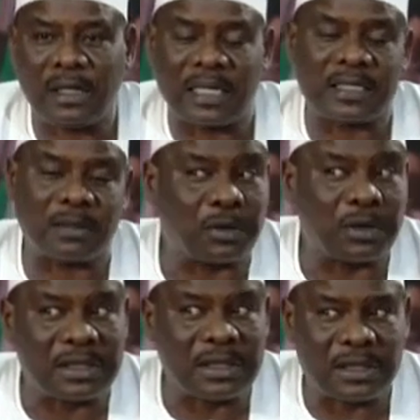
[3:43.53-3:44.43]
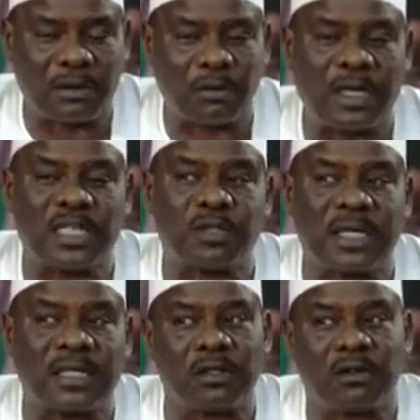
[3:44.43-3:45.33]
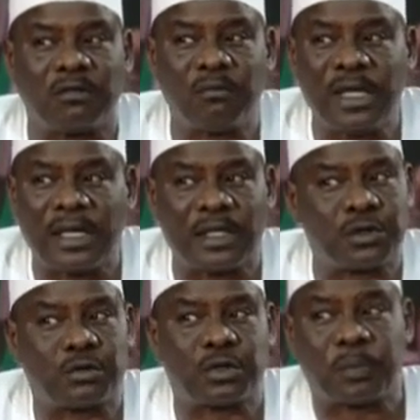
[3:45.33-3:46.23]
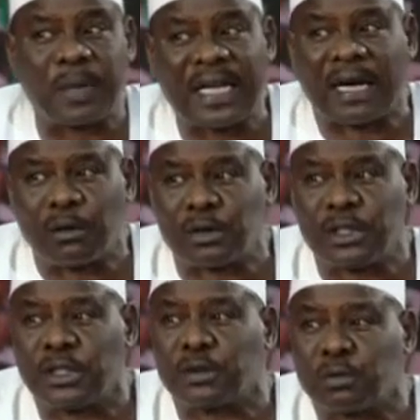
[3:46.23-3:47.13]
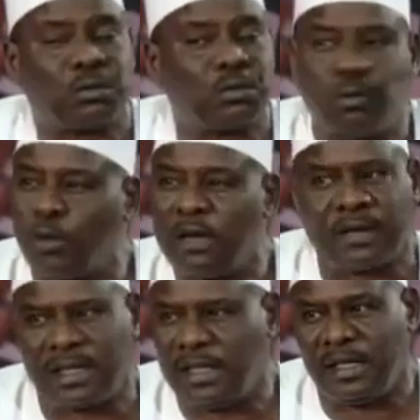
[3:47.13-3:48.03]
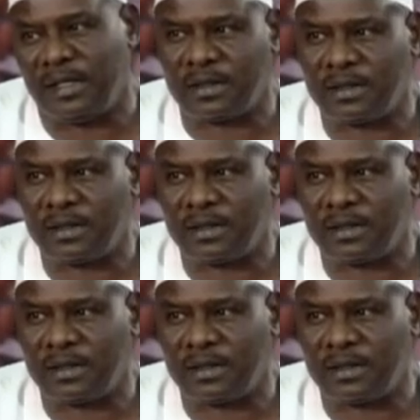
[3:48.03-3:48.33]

as a politician or expected of me is to speak out the truth to whoever he is.